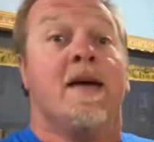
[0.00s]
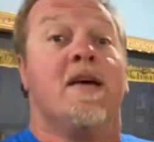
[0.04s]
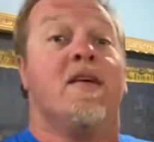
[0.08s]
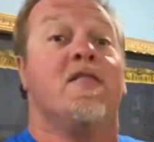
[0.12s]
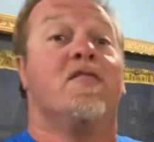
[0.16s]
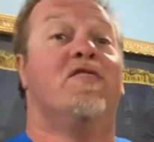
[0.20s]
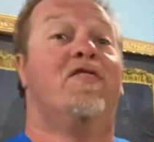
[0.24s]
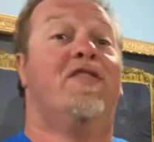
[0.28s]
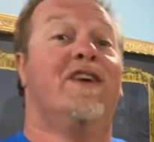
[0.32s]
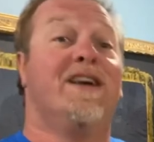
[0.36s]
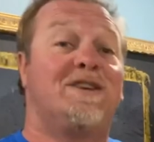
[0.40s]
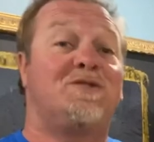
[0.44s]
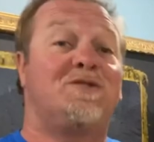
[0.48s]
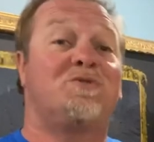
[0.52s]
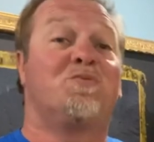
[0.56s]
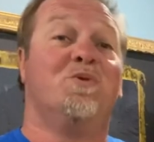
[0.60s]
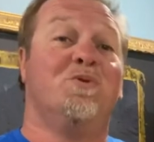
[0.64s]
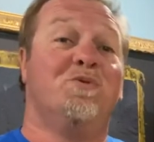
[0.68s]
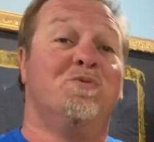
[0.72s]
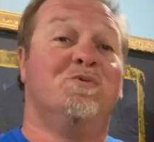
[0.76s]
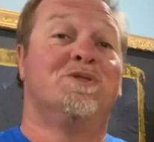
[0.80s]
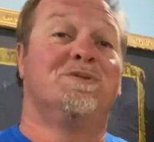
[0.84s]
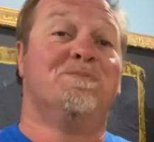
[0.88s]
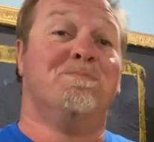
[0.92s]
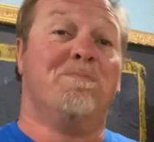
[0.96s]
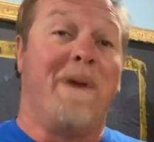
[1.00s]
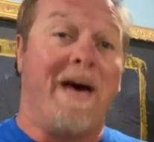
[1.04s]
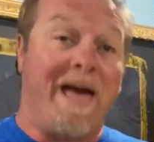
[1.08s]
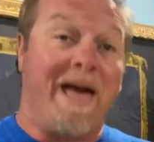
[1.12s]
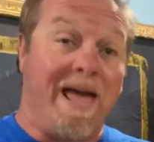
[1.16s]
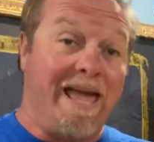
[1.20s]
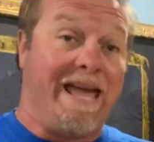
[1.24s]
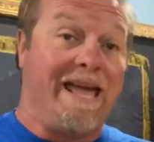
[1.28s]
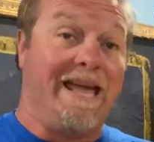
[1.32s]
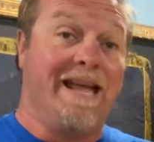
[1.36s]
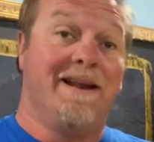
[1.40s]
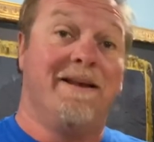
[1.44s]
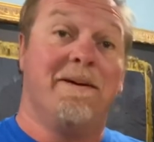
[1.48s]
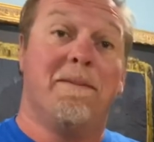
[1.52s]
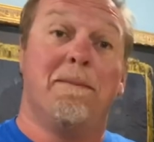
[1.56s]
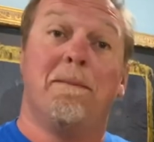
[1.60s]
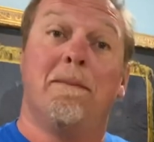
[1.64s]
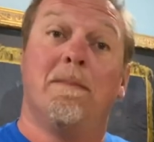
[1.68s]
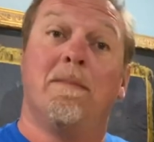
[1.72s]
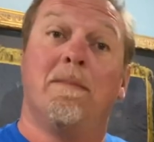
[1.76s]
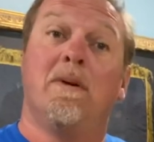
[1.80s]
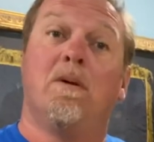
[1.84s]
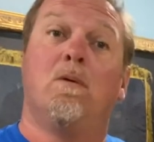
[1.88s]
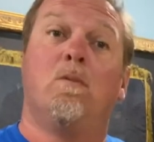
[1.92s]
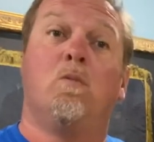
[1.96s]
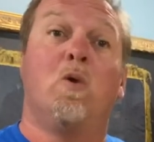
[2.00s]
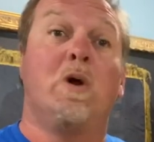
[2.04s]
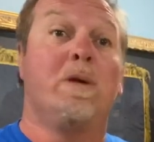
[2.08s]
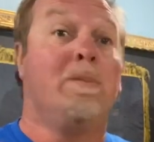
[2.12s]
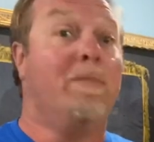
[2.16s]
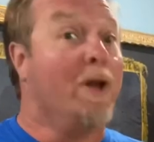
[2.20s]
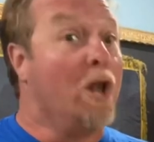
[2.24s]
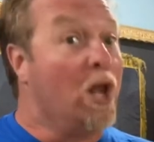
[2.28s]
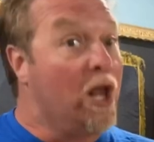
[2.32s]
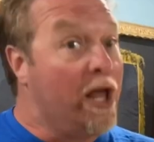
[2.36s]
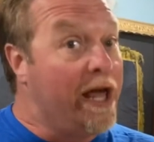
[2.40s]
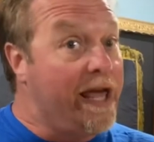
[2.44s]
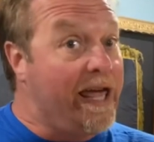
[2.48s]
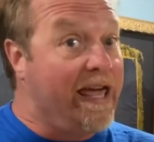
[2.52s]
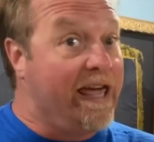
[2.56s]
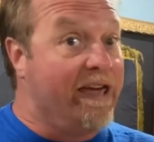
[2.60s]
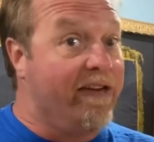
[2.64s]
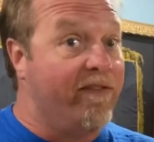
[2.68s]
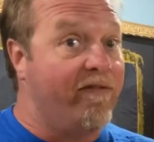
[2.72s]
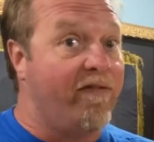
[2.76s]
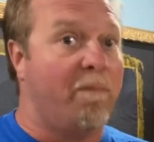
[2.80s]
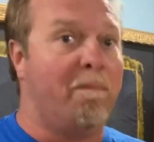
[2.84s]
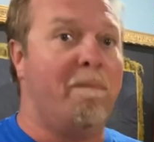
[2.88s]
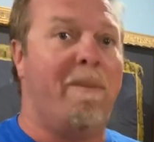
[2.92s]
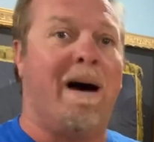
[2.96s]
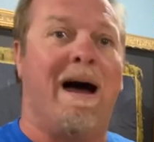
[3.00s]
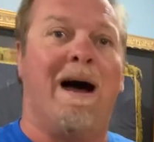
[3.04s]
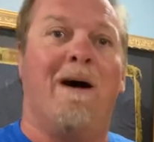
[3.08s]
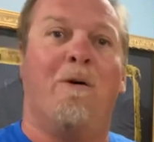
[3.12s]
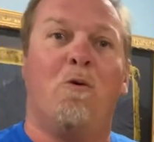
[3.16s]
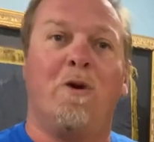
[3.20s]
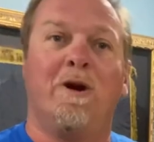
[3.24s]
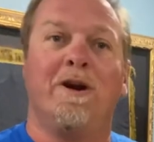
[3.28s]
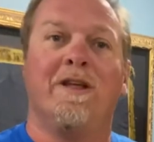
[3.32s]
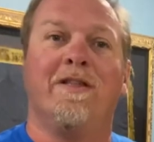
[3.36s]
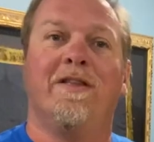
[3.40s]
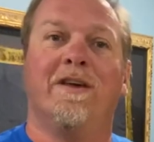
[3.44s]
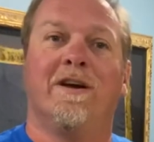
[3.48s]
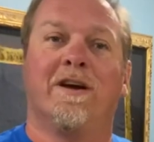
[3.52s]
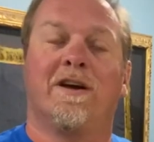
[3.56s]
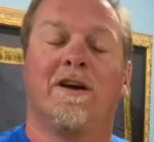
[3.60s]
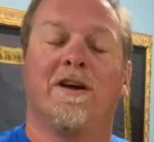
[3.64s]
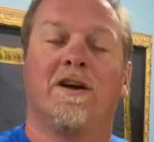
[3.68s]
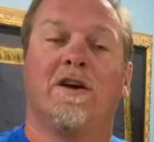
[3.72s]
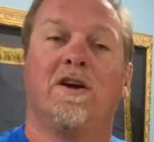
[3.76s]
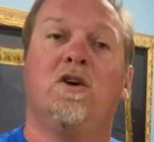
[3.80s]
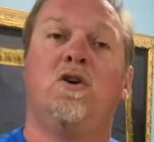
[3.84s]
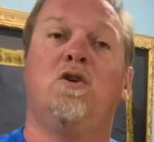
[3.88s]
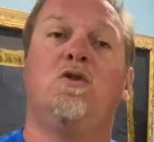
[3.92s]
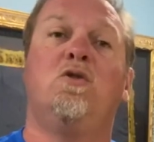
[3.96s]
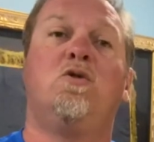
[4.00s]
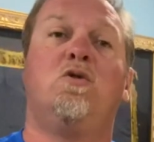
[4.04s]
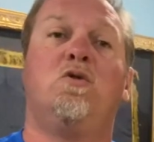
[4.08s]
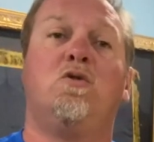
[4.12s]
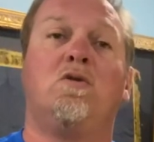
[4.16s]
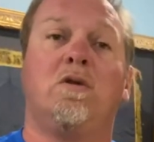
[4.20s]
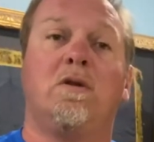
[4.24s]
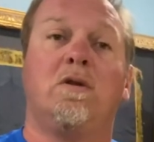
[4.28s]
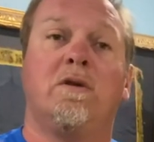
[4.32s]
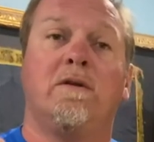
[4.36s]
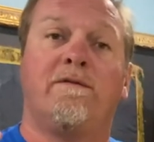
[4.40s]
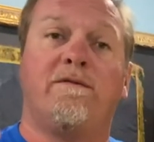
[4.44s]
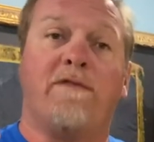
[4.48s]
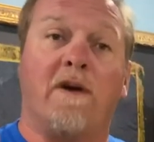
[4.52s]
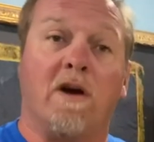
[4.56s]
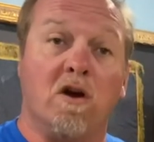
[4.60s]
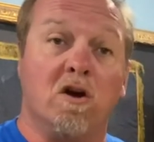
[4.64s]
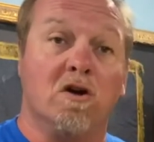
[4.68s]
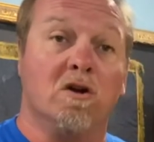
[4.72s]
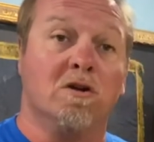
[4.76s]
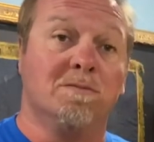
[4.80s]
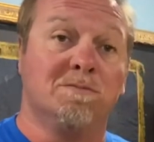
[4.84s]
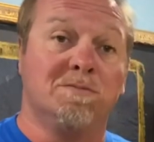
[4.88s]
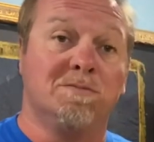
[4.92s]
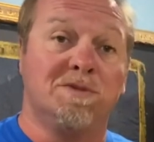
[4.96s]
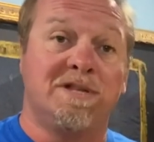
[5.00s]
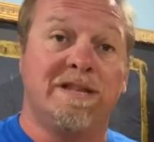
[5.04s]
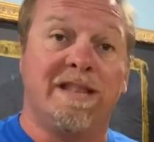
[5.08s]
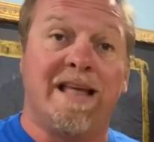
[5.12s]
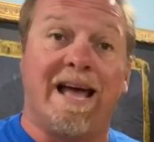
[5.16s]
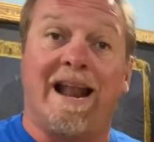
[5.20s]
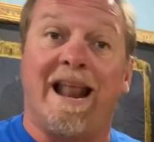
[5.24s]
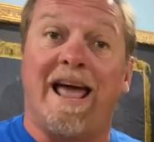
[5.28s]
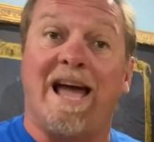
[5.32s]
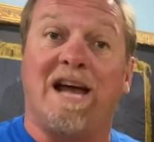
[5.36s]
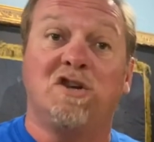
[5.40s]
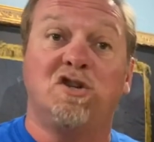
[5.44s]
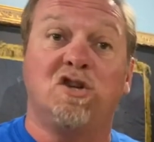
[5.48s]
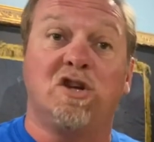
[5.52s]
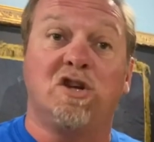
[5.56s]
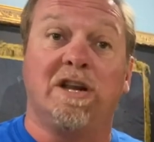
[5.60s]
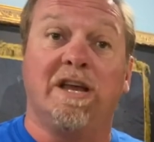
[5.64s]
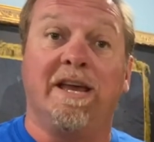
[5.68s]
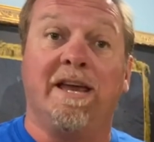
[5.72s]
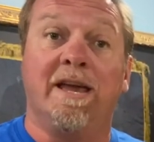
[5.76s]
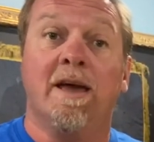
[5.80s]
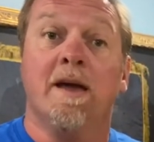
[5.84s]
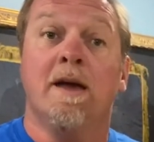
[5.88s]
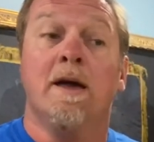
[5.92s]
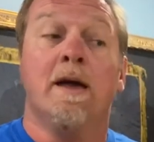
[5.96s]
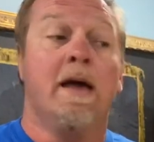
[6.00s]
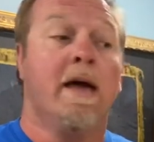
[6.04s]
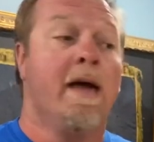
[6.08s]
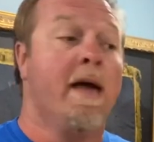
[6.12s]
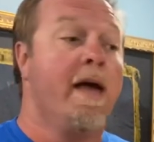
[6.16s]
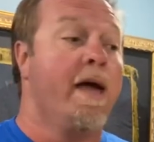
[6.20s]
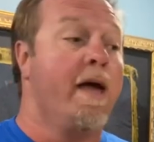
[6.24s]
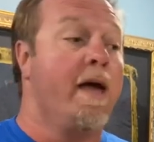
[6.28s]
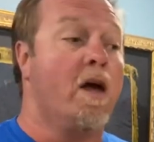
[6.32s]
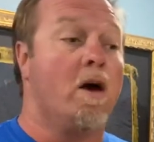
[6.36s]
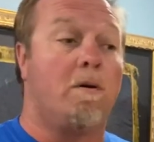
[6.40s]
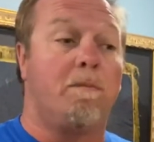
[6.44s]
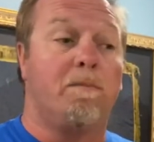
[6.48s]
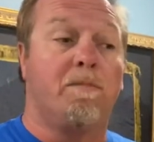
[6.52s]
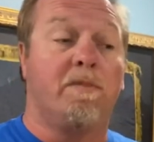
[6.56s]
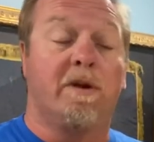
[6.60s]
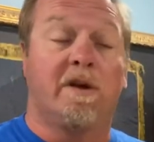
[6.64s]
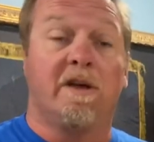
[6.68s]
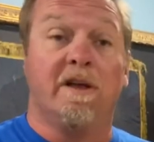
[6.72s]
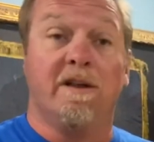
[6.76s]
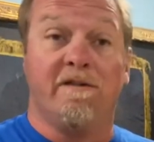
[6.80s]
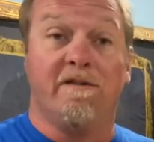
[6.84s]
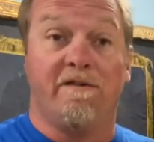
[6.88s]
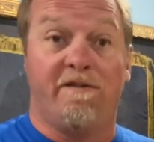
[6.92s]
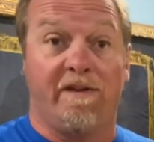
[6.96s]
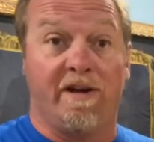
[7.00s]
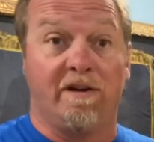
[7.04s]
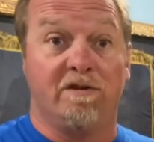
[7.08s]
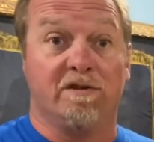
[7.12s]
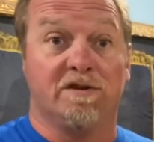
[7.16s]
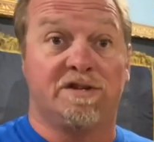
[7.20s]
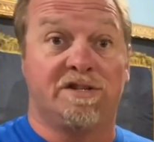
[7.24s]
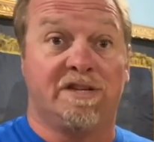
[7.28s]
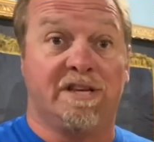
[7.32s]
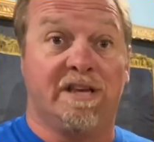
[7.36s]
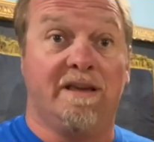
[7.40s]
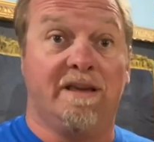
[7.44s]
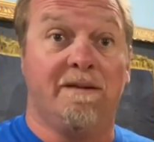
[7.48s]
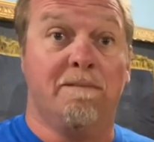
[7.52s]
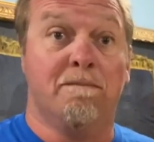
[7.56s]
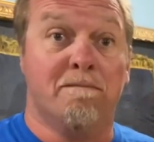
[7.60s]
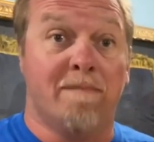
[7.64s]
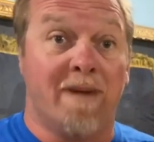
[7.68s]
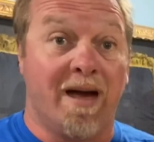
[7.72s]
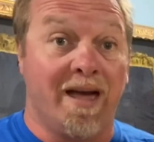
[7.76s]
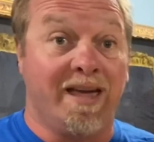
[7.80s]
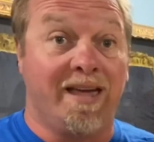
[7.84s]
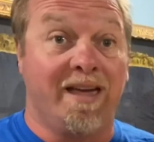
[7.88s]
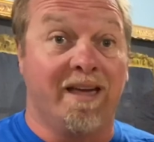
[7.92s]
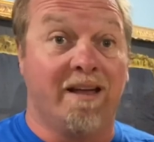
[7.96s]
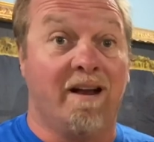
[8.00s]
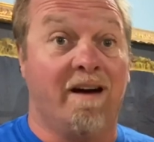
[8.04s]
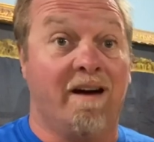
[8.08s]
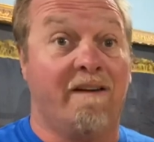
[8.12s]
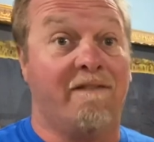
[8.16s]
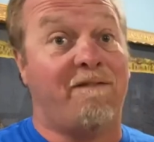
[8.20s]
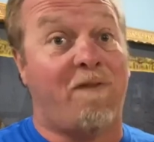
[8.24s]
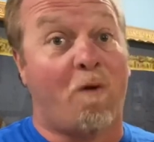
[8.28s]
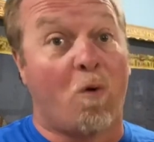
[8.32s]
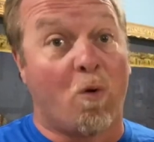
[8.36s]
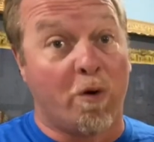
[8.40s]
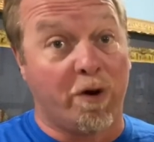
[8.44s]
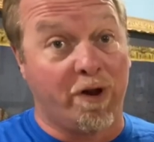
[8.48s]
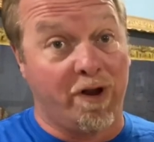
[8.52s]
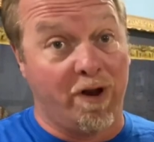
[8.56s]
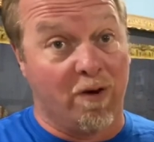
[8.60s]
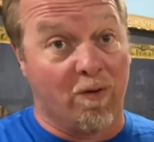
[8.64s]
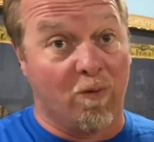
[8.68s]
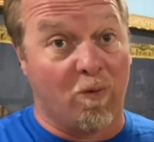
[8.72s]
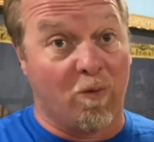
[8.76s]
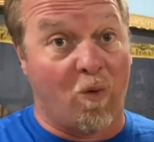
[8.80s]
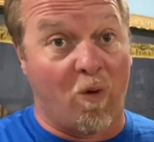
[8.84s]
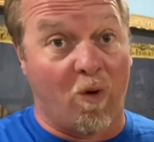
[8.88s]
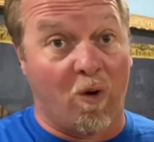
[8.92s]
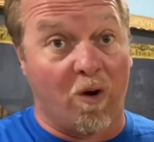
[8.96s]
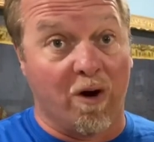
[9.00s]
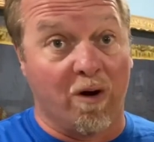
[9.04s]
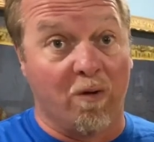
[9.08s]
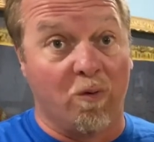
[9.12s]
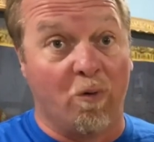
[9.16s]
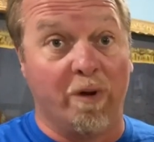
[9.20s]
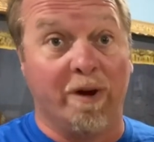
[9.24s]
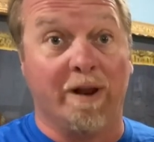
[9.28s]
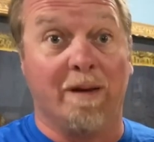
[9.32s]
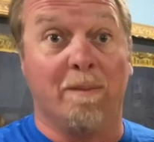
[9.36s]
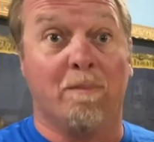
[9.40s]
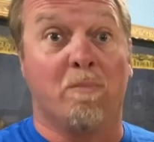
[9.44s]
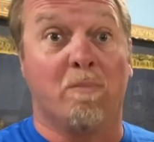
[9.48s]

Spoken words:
This one was made, we believe, by one of the cool firms that actually helped the Confederacy make it a four-year war when it